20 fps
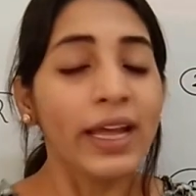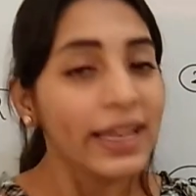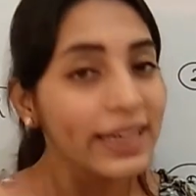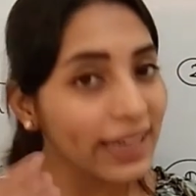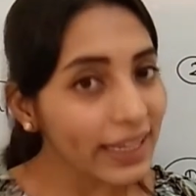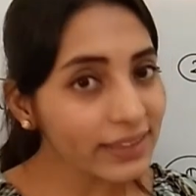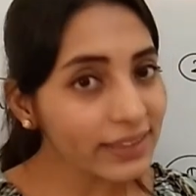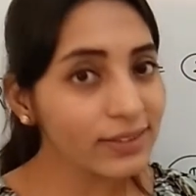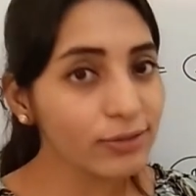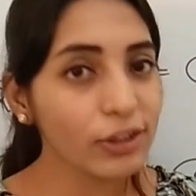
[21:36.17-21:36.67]

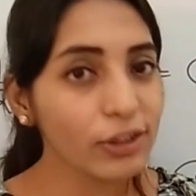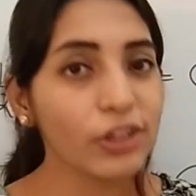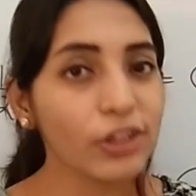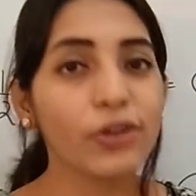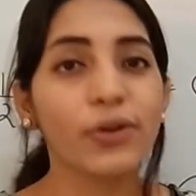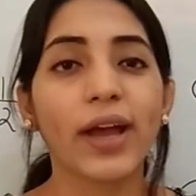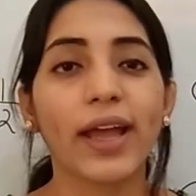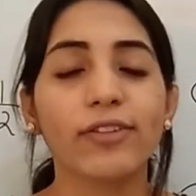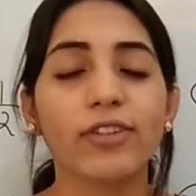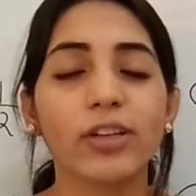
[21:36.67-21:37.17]
Next video
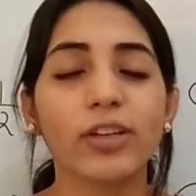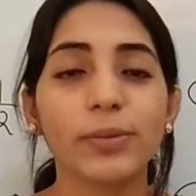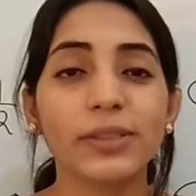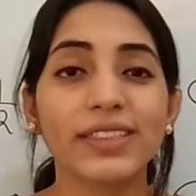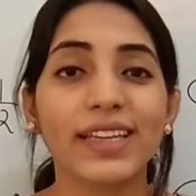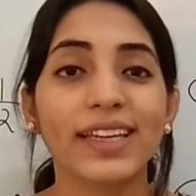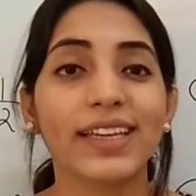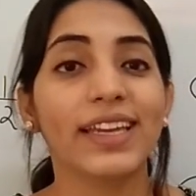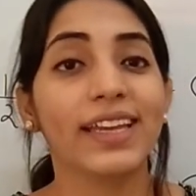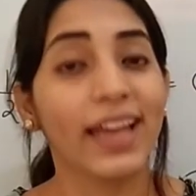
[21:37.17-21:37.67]
I will be
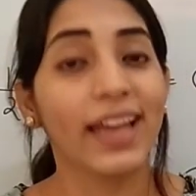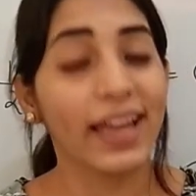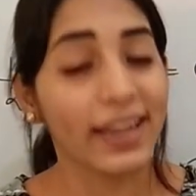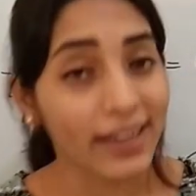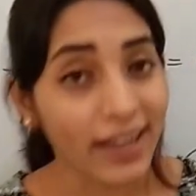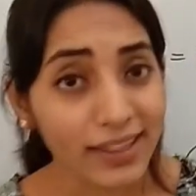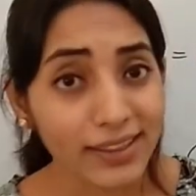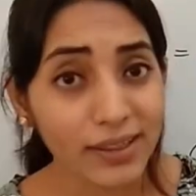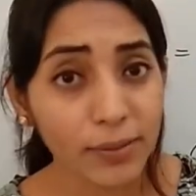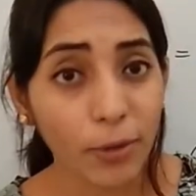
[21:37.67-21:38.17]
taking
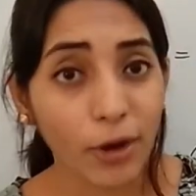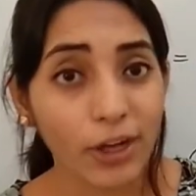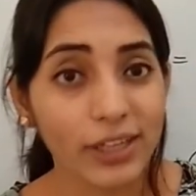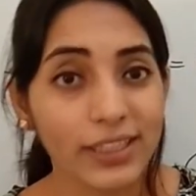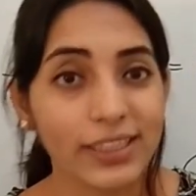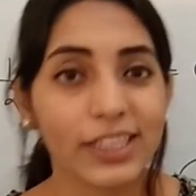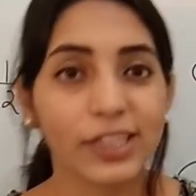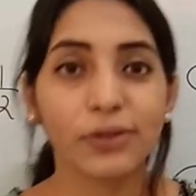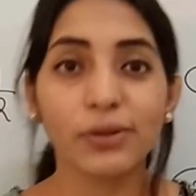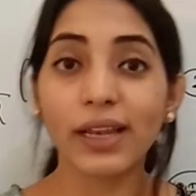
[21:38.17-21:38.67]
another
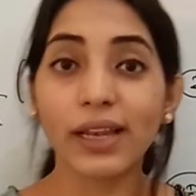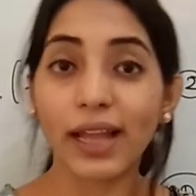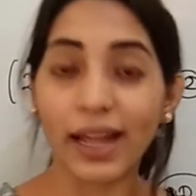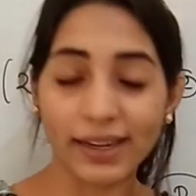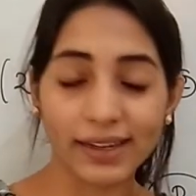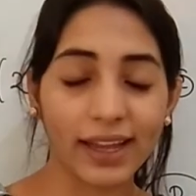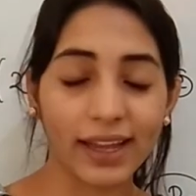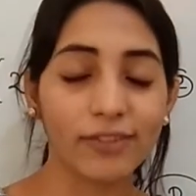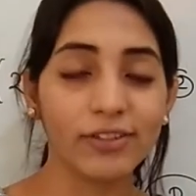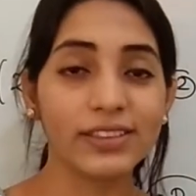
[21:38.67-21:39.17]
molecule
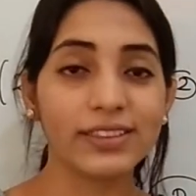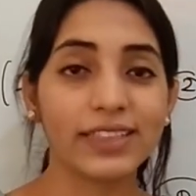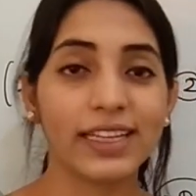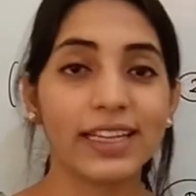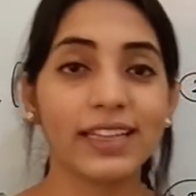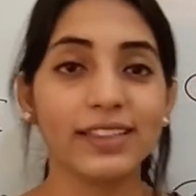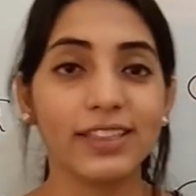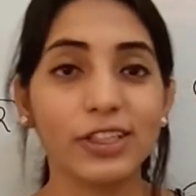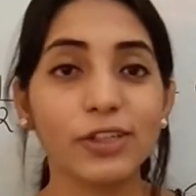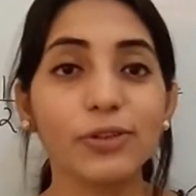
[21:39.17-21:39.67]
and I will
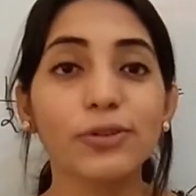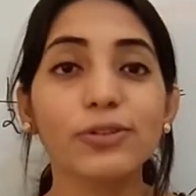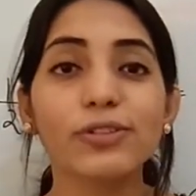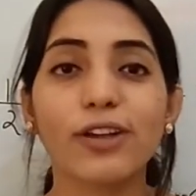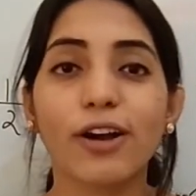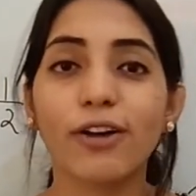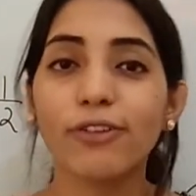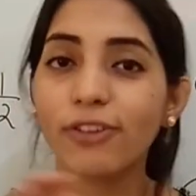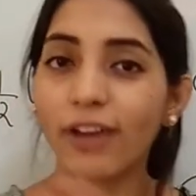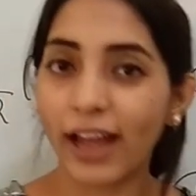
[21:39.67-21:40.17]
take the use
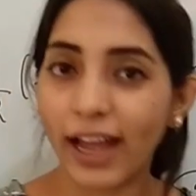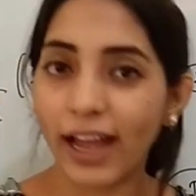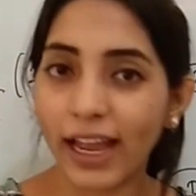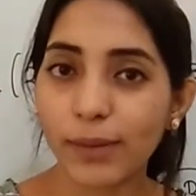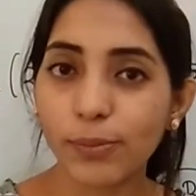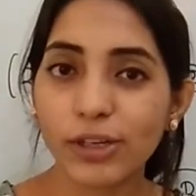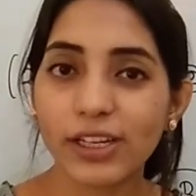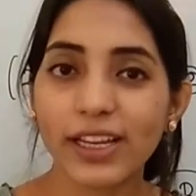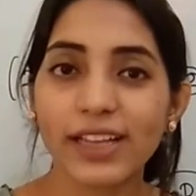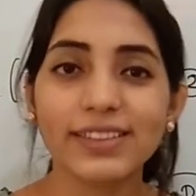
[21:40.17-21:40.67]
of
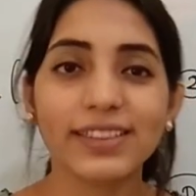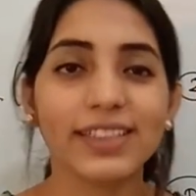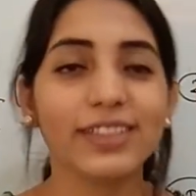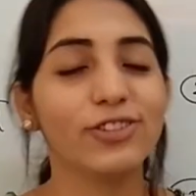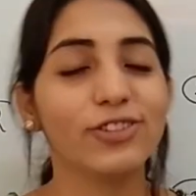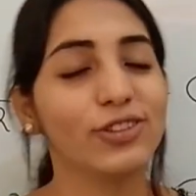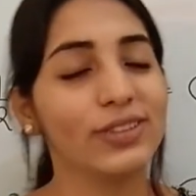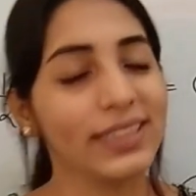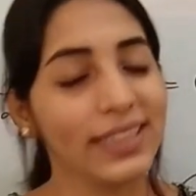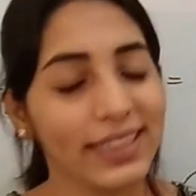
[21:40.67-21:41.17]

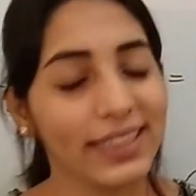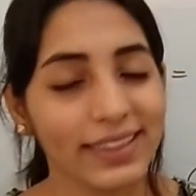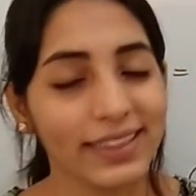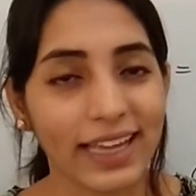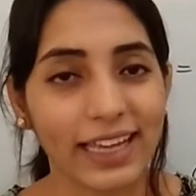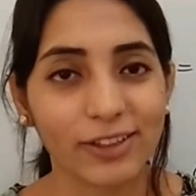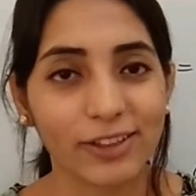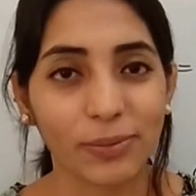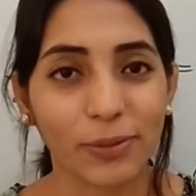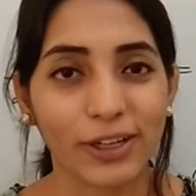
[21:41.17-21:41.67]
hybridization in
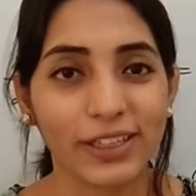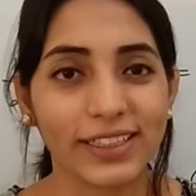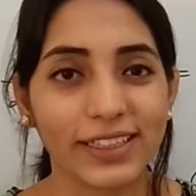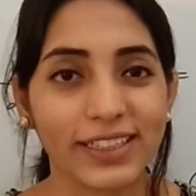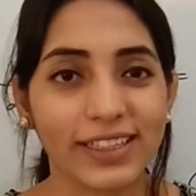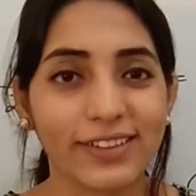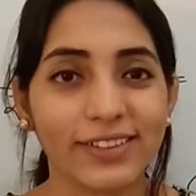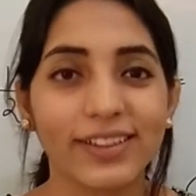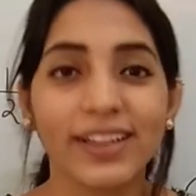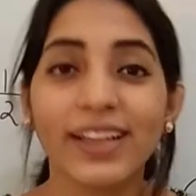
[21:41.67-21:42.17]
that
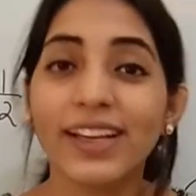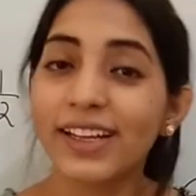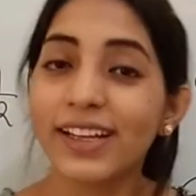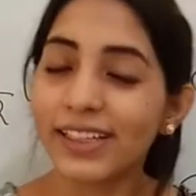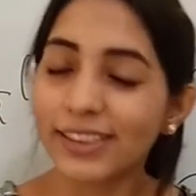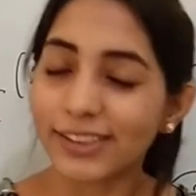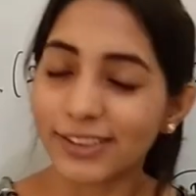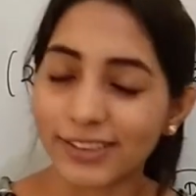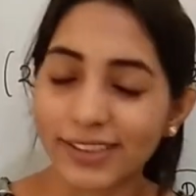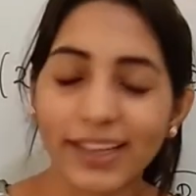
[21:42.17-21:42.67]
molecule.
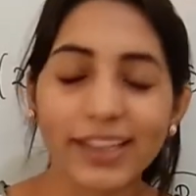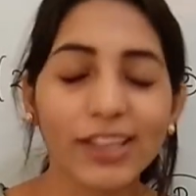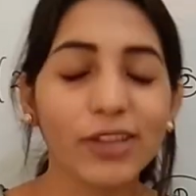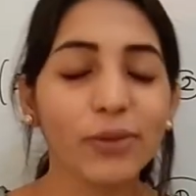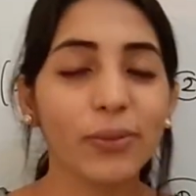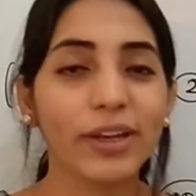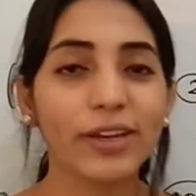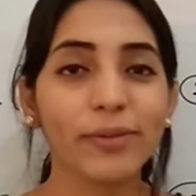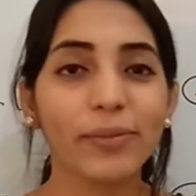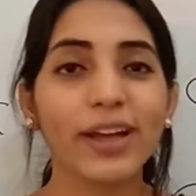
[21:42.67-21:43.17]
So thank you
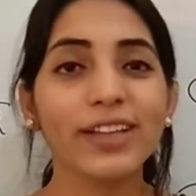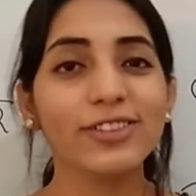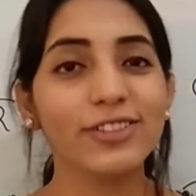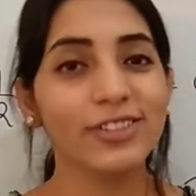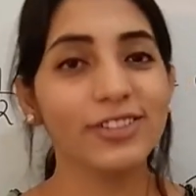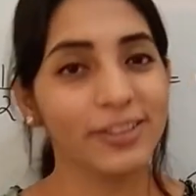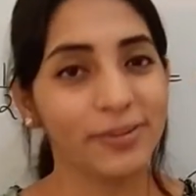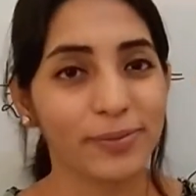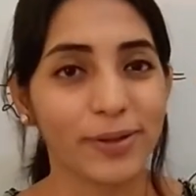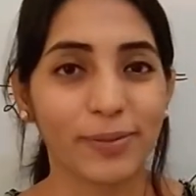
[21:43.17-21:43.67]
very much.
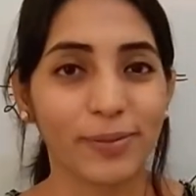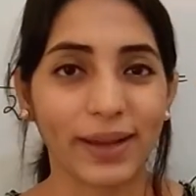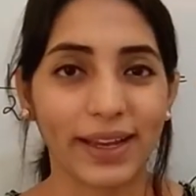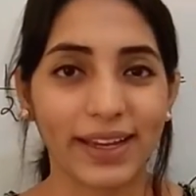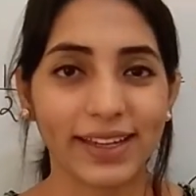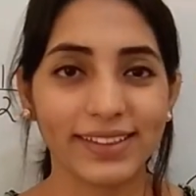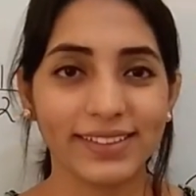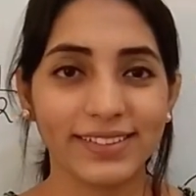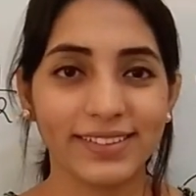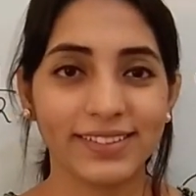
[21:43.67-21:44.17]
Bye-bye.